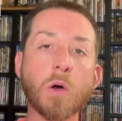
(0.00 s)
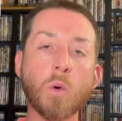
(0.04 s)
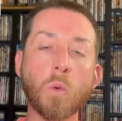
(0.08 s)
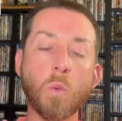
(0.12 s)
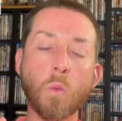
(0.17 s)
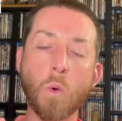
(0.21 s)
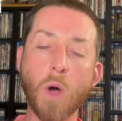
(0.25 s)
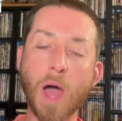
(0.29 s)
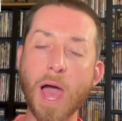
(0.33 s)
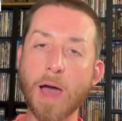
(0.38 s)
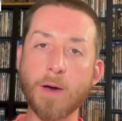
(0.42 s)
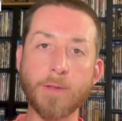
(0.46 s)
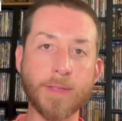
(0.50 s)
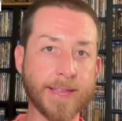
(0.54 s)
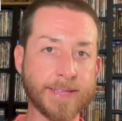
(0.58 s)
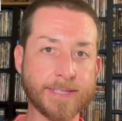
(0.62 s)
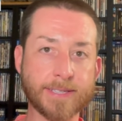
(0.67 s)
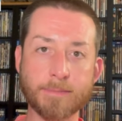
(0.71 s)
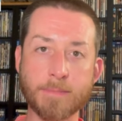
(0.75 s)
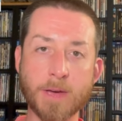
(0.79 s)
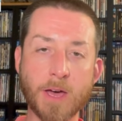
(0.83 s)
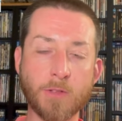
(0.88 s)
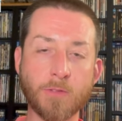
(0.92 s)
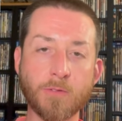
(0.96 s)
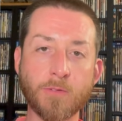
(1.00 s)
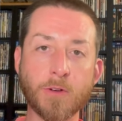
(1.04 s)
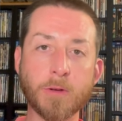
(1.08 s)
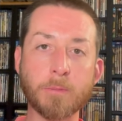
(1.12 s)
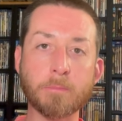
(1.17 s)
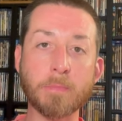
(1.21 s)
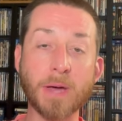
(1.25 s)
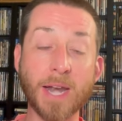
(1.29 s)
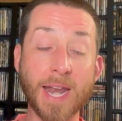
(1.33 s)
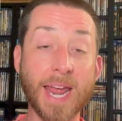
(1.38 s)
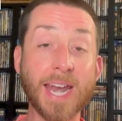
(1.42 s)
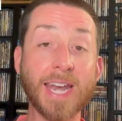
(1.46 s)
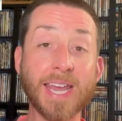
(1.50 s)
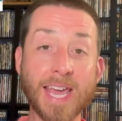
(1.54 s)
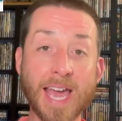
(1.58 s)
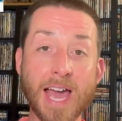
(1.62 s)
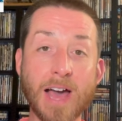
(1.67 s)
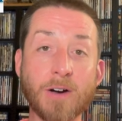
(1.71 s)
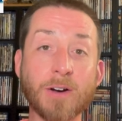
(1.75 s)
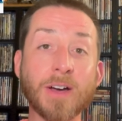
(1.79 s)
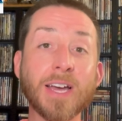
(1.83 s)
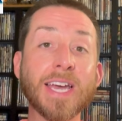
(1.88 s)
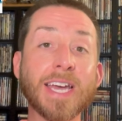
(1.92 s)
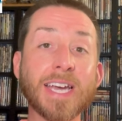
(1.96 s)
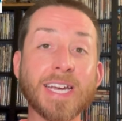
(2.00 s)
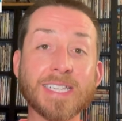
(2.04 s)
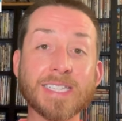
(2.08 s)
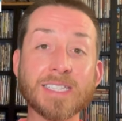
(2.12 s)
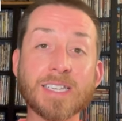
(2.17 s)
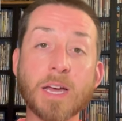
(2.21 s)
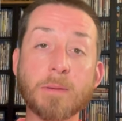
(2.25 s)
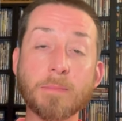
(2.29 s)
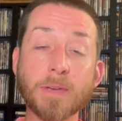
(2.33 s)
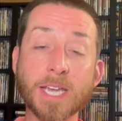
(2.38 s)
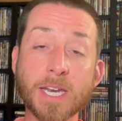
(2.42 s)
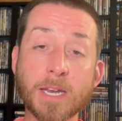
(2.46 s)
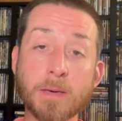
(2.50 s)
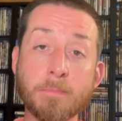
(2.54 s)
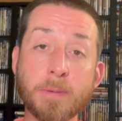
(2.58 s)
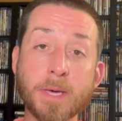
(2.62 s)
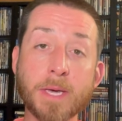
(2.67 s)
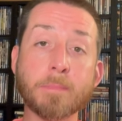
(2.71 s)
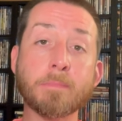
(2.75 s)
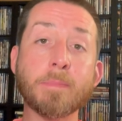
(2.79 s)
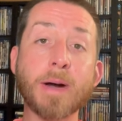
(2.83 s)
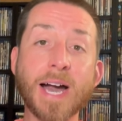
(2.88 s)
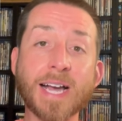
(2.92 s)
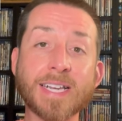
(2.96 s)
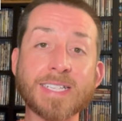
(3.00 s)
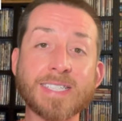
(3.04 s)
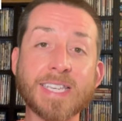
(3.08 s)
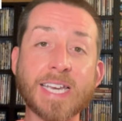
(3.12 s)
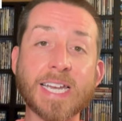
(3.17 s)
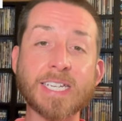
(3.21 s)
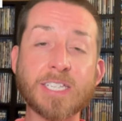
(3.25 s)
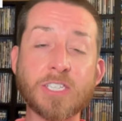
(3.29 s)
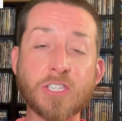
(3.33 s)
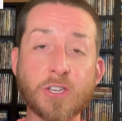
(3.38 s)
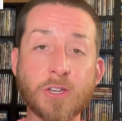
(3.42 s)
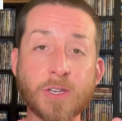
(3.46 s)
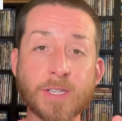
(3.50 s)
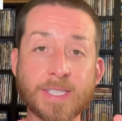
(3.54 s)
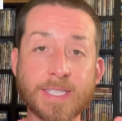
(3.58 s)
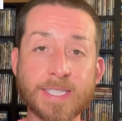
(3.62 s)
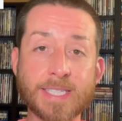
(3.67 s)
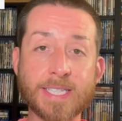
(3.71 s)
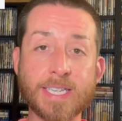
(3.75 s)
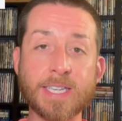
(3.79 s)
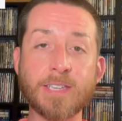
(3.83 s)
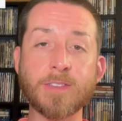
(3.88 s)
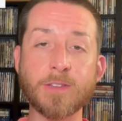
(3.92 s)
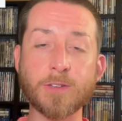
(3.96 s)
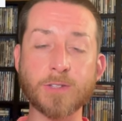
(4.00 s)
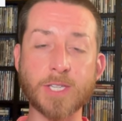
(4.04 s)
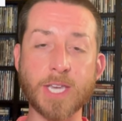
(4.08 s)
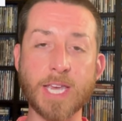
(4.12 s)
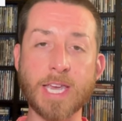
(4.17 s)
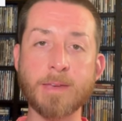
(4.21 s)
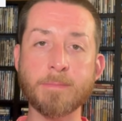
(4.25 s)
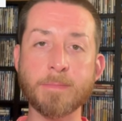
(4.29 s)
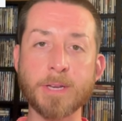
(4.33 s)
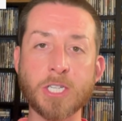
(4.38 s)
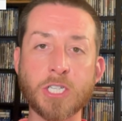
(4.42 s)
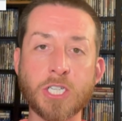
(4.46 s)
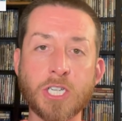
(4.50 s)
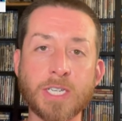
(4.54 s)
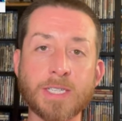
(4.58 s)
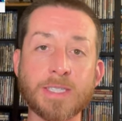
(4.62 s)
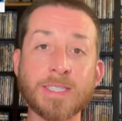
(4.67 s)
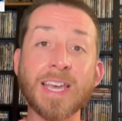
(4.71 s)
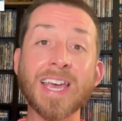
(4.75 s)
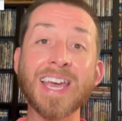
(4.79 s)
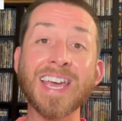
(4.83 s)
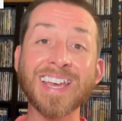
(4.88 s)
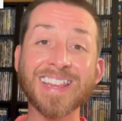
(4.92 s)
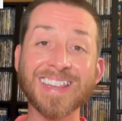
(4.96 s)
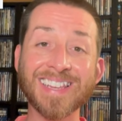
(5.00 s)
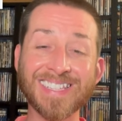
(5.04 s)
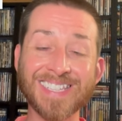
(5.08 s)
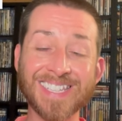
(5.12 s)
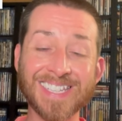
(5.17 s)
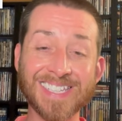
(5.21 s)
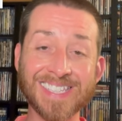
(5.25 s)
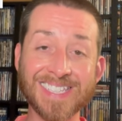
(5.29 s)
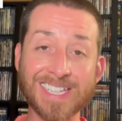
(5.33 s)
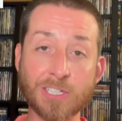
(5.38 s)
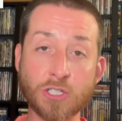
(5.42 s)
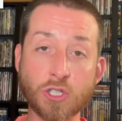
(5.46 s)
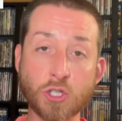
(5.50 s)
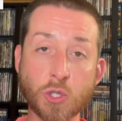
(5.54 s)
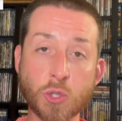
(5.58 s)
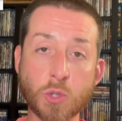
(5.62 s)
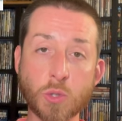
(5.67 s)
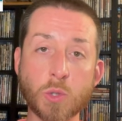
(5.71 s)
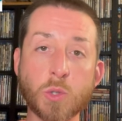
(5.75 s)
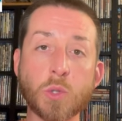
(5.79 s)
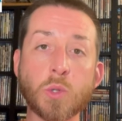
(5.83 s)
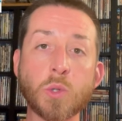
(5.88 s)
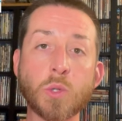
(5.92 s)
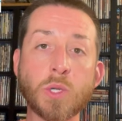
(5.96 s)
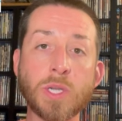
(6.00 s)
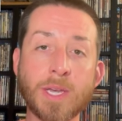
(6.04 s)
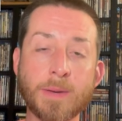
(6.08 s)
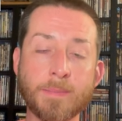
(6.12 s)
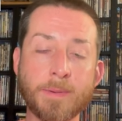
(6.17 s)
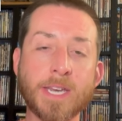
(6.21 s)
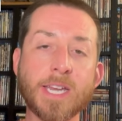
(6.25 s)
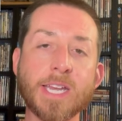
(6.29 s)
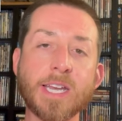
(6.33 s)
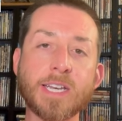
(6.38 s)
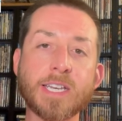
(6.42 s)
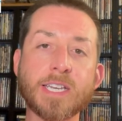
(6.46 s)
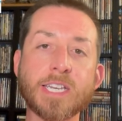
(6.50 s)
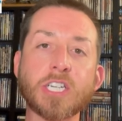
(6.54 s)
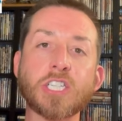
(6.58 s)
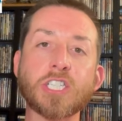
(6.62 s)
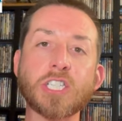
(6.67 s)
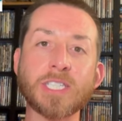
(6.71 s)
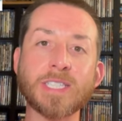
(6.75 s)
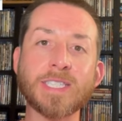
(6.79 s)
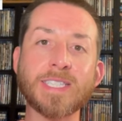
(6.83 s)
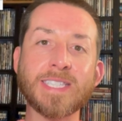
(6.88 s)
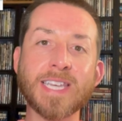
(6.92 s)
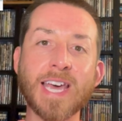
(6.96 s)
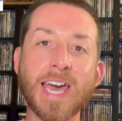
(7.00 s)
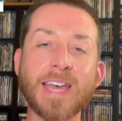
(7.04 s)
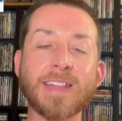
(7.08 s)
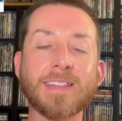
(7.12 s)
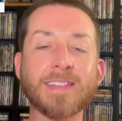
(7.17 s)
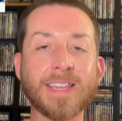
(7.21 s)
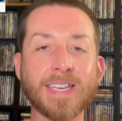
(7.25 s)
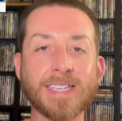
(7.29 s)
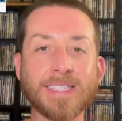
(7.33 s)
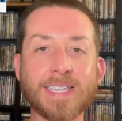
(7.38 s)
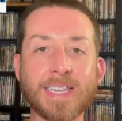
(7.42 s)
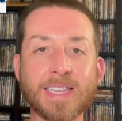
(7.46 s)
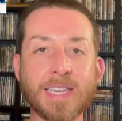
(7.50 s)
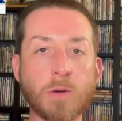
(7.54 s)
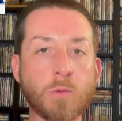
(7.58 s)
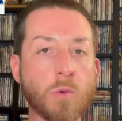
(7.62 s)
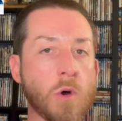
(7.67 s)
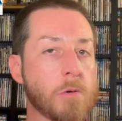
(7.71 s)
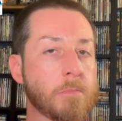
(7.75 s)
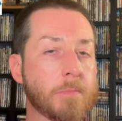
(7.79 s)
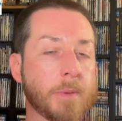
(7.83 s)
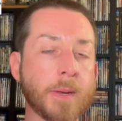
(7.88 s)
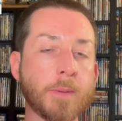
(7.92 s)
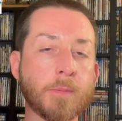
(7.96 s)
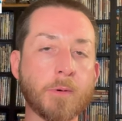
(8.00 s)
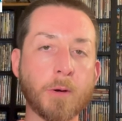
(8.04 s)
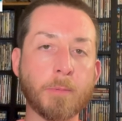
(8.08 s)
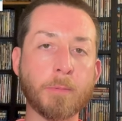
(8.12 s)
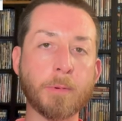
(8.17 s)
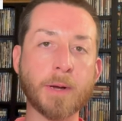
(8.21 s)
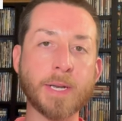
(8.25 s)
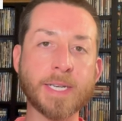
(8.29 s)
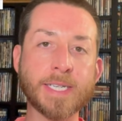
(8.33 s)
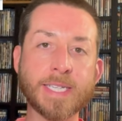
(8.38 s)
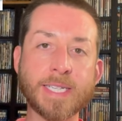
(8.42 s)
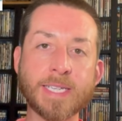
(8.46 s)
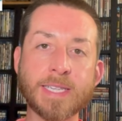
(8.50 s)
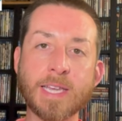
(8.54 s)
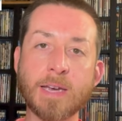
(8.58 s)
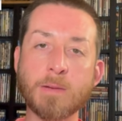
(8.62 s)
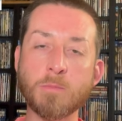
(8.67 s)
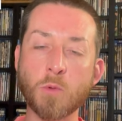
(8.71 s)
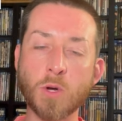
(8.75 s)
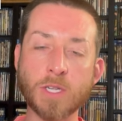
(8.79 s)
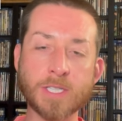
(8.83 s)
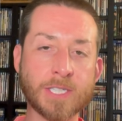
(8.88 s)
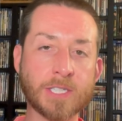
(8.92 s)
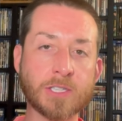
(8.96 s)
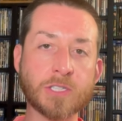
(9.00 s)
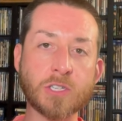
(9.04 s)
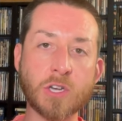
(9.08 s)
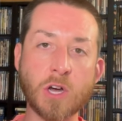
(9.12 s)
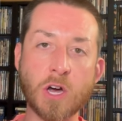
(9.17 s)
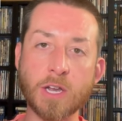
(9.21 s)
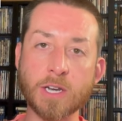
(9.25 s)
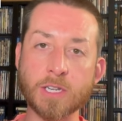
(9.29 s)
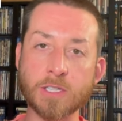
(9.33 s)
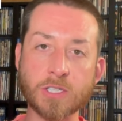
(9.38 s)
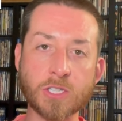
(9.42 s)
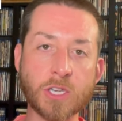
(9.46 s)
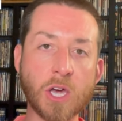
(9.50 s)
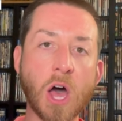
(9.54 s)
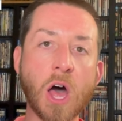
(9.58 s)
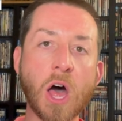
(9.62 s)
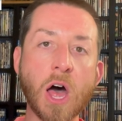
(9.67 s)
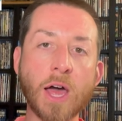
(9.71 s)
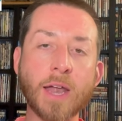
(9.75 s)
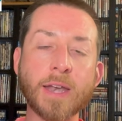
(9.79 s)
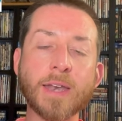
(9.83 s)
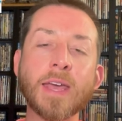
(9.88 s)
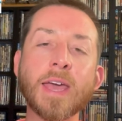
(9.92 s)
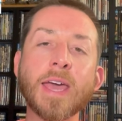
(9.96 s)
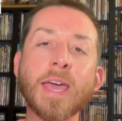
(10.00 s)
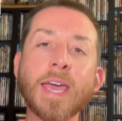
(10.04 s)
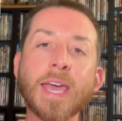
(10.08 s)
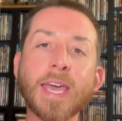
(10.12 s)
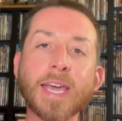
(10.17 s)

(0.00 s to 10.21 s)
Wow, that's a mouthful. But anyhow, it's coming in a big box set, as you can see in those images. This is a true limited edition set. They said they won't be reprinting them. Once it's gone, it's gone.